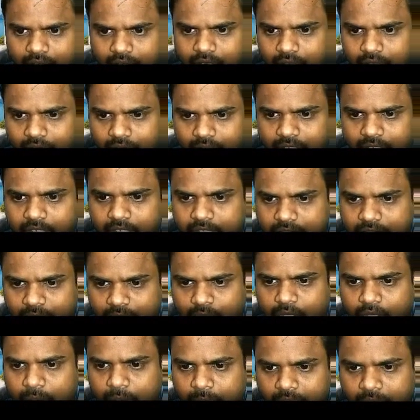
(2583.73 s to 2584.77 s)
or we can say
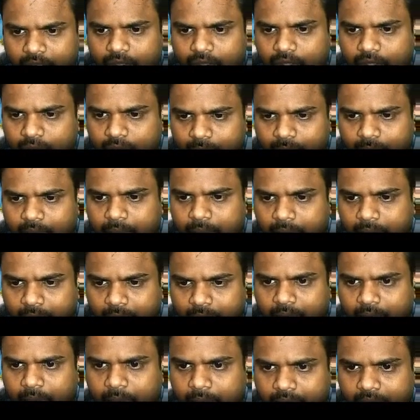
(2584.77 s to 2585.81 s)
YB equal to PB
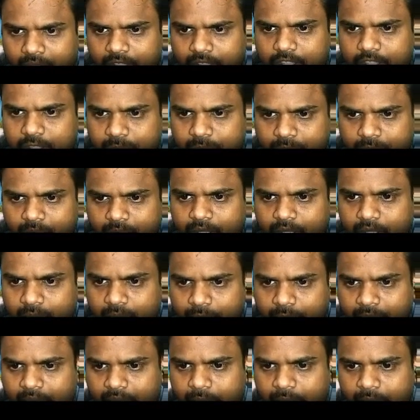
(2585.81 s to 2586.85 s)
by P. This
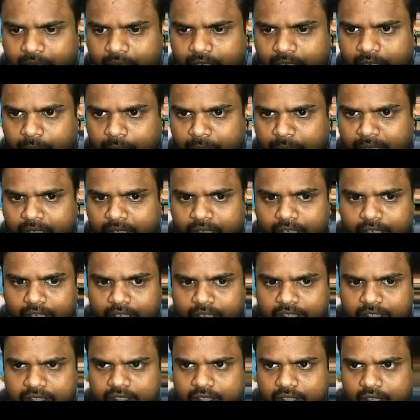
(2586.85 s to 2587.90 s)
PB can be written
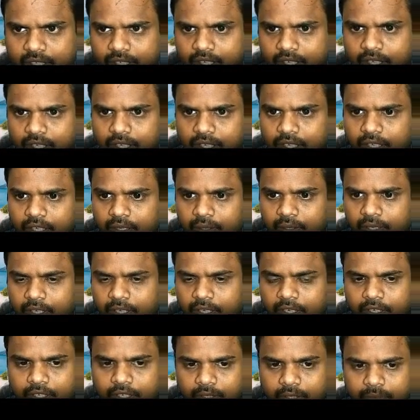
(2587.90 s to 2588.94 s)
as
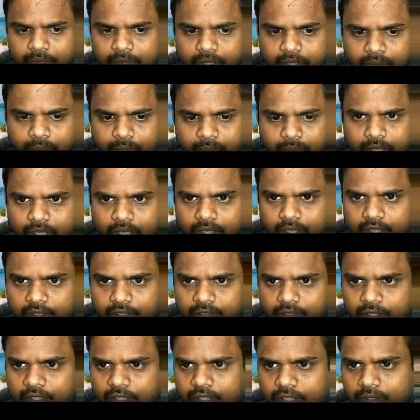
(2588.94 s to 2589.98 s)
in terms of PA,
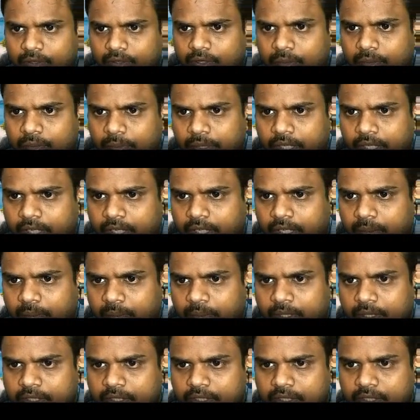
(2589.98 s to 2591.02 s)
that's what I told, PA
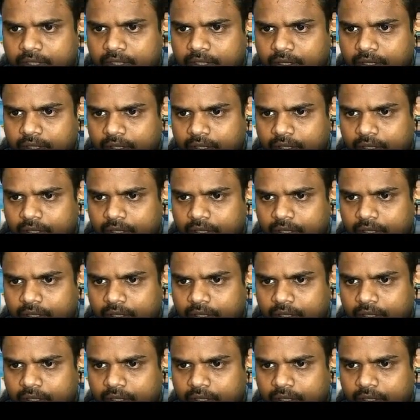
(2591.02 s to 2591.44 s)
plus